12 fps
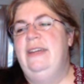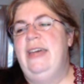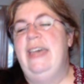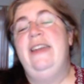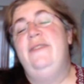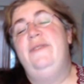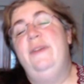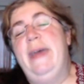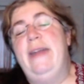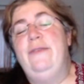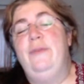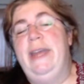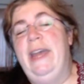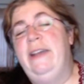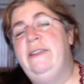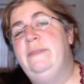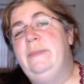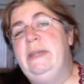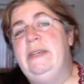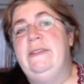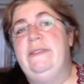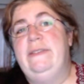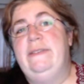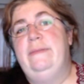I kind of feel bad for my ex
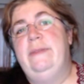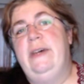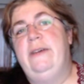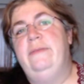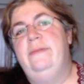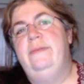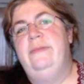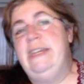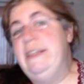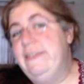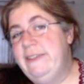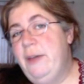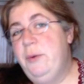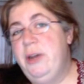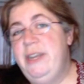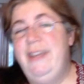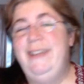because, well, he doesn't get one,